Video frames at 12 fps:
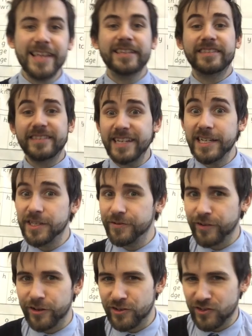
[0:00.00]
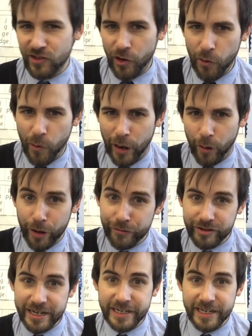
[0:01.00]
Since you've done so well at
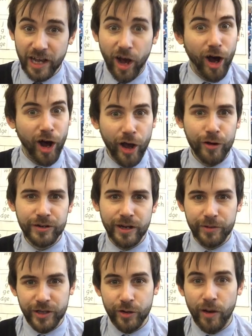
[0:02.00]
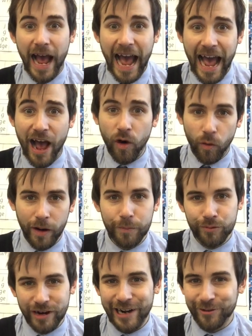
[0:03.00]
reading our OW, ow,
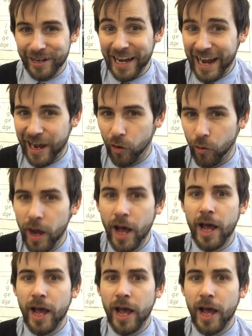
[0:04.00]
brown cow,